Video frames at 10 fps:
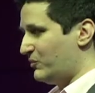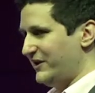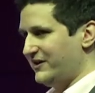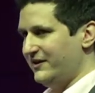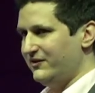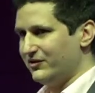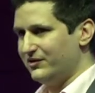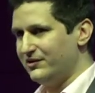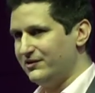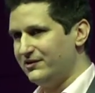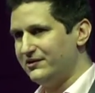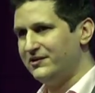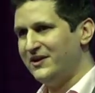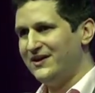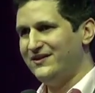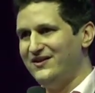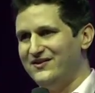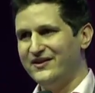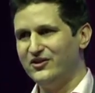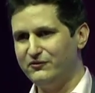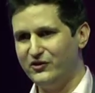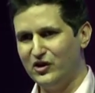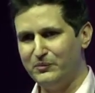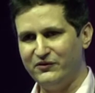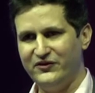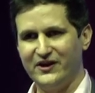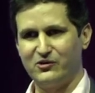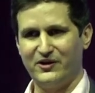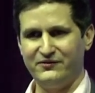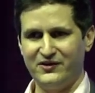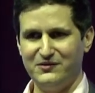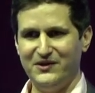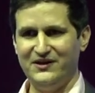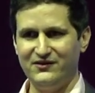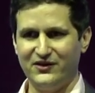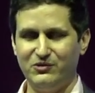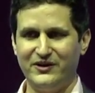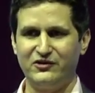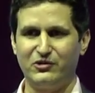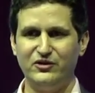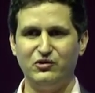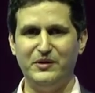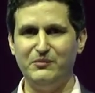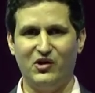completely the design envelope of the aircraft, meaning that you can try to be